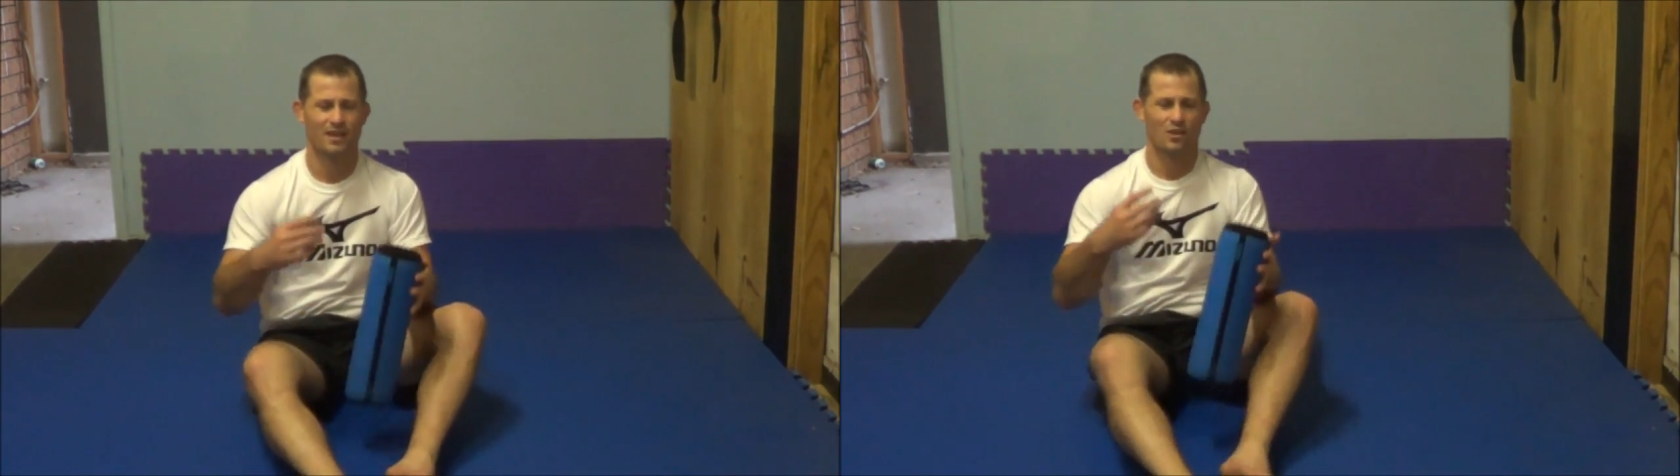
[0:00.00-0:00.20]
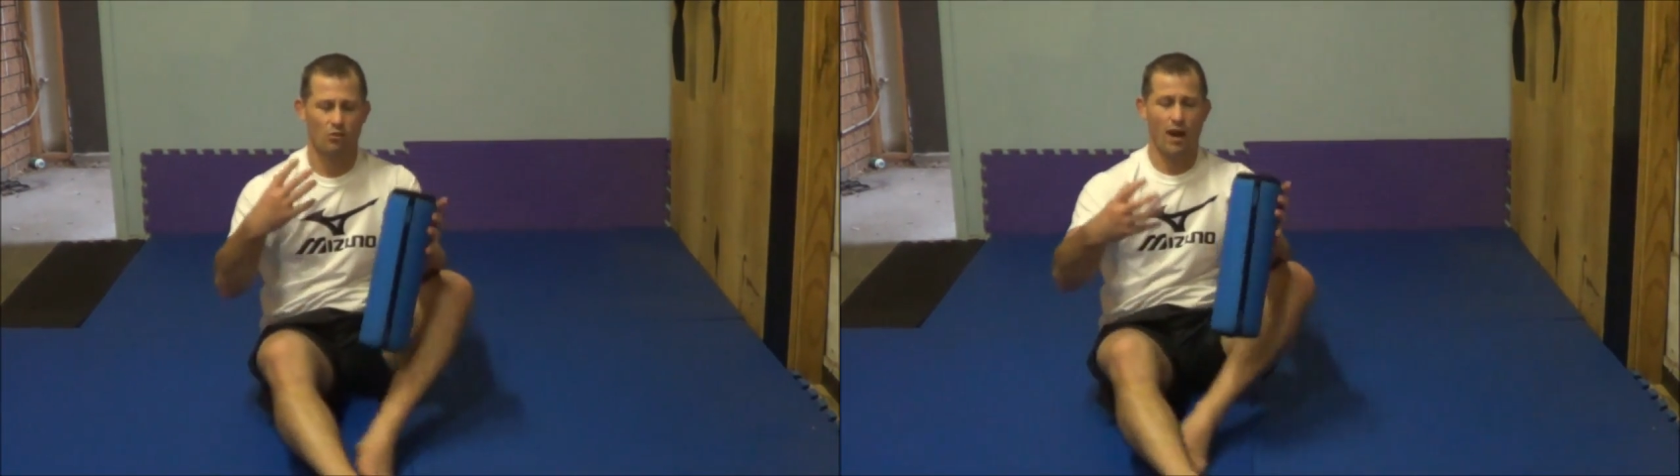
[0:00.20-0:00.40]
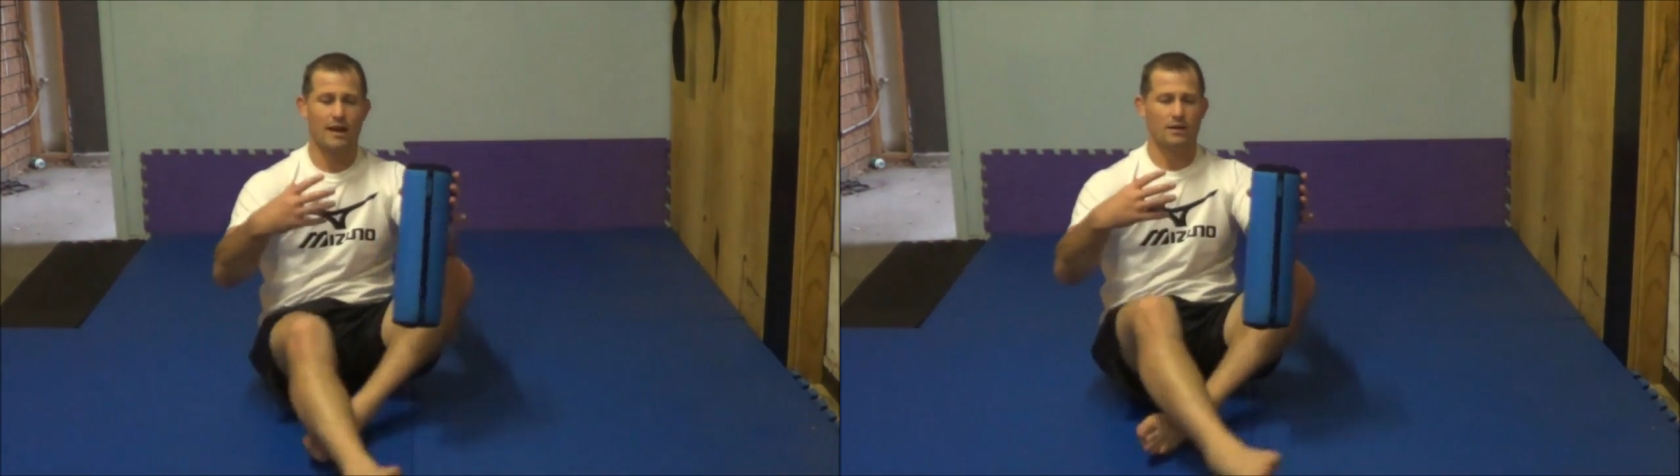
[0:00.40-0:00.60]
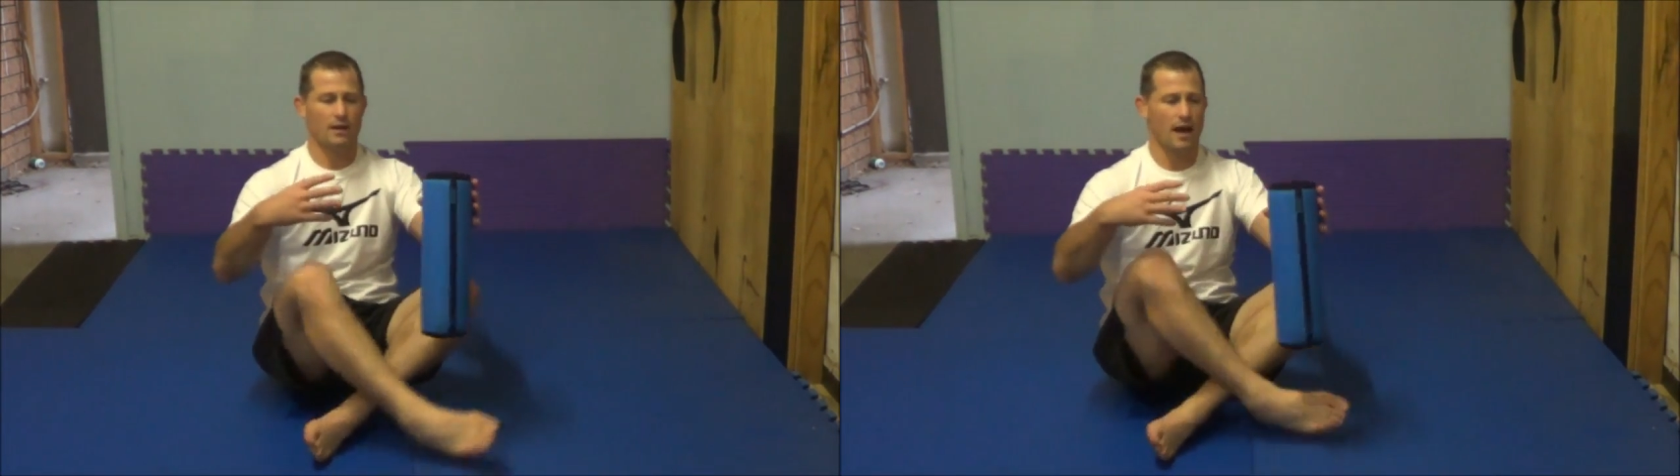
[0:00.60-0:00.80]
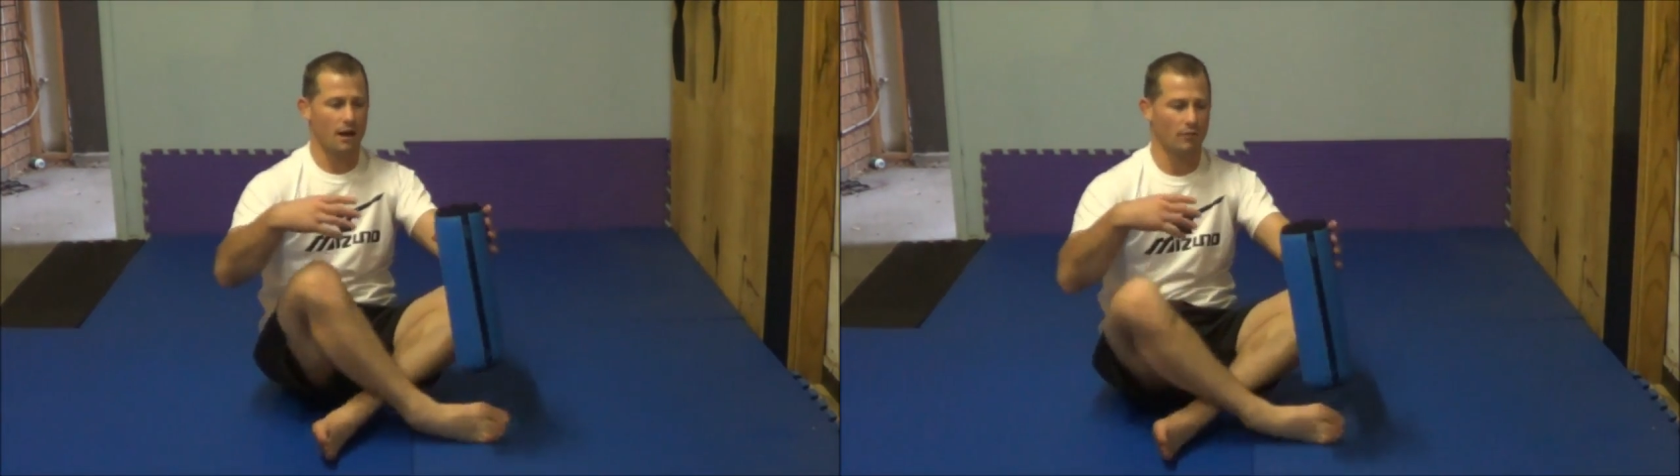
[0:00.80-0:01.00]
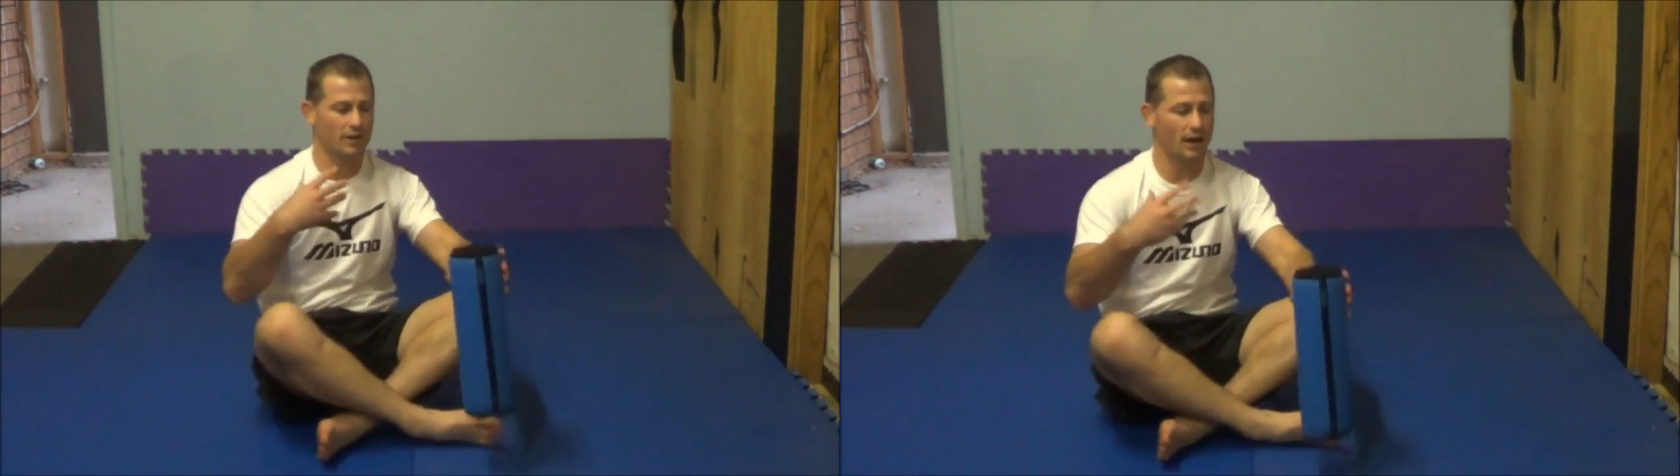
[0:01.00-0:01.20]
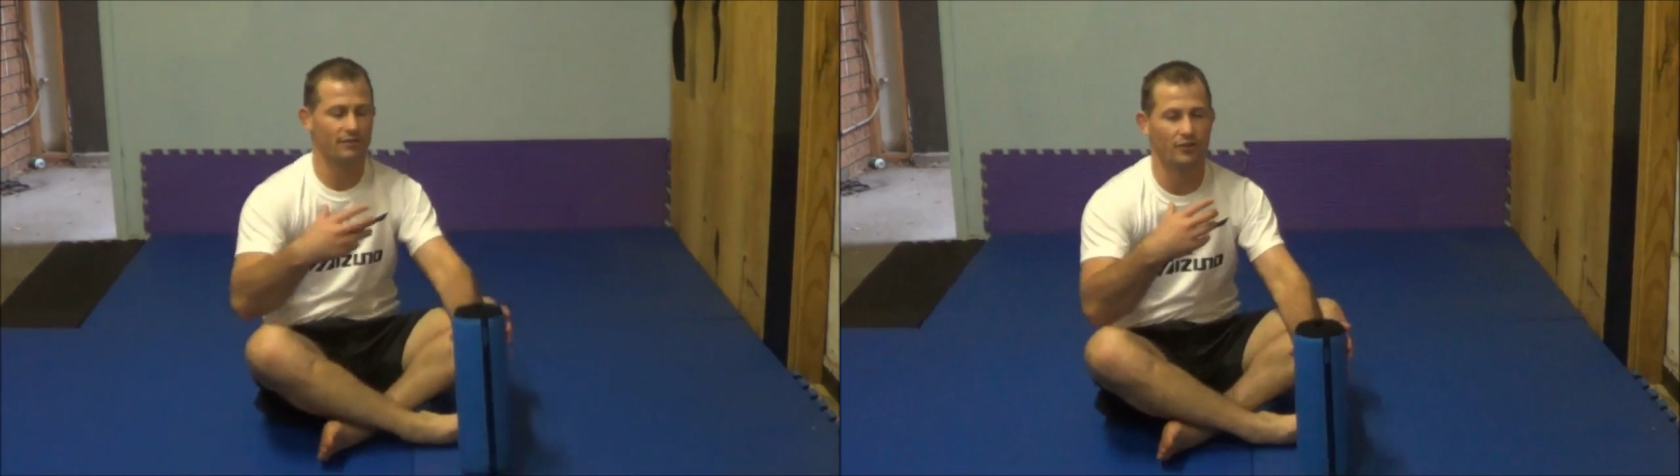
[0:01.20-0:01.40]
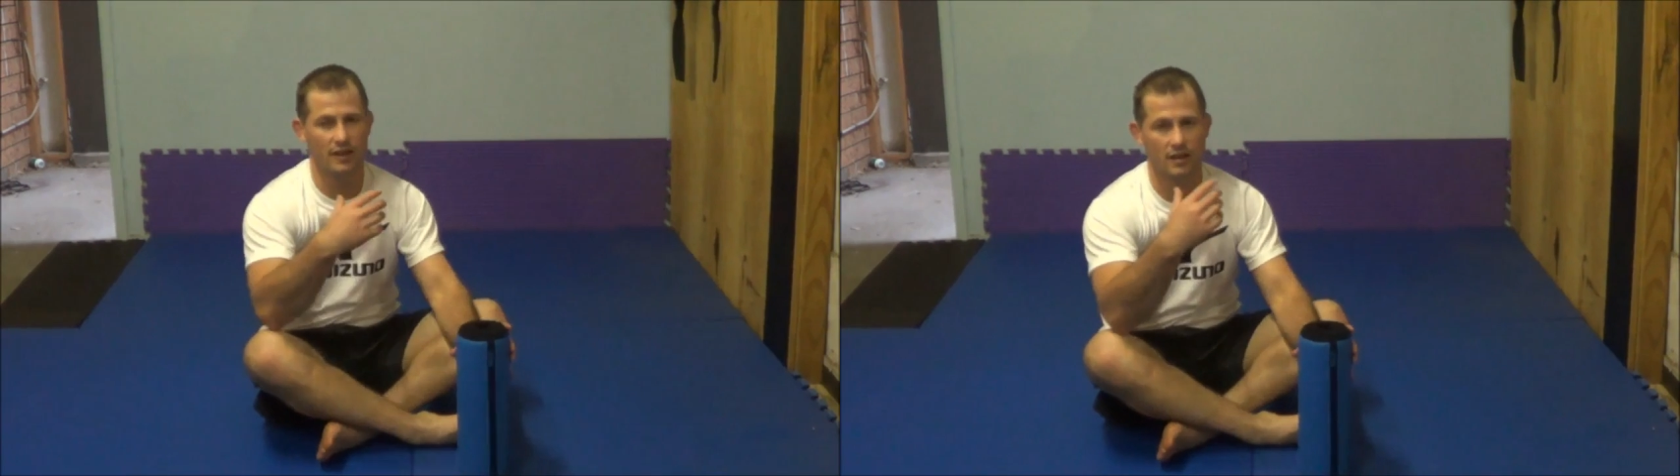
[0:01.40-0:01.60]
great
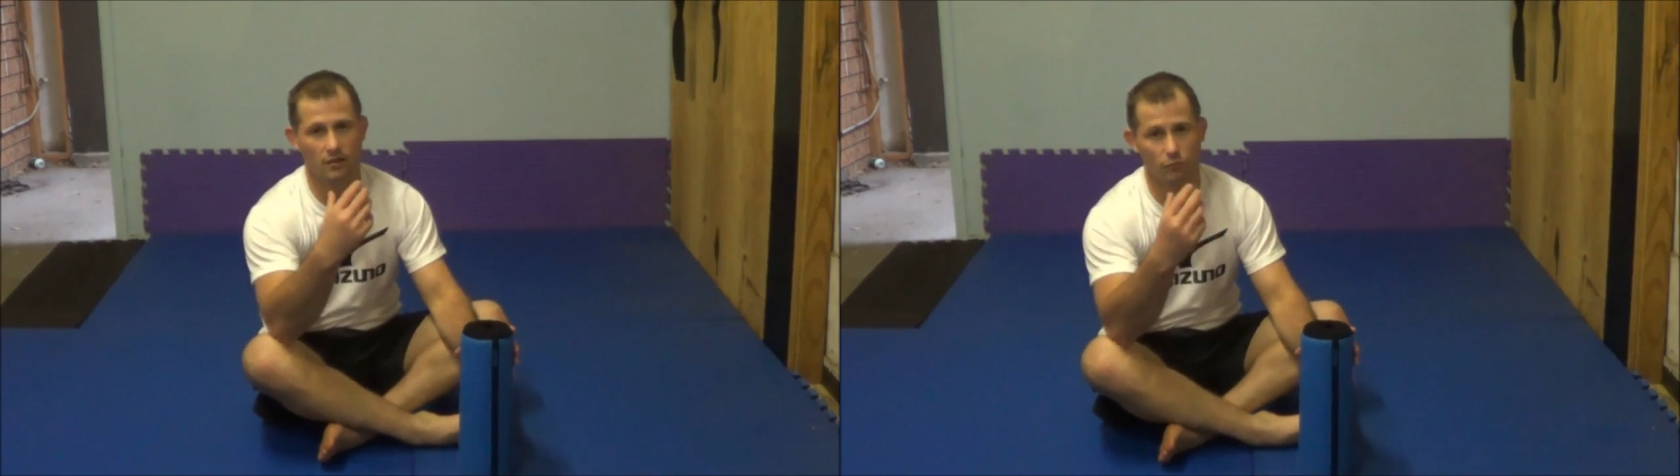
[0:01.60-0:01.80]
recovery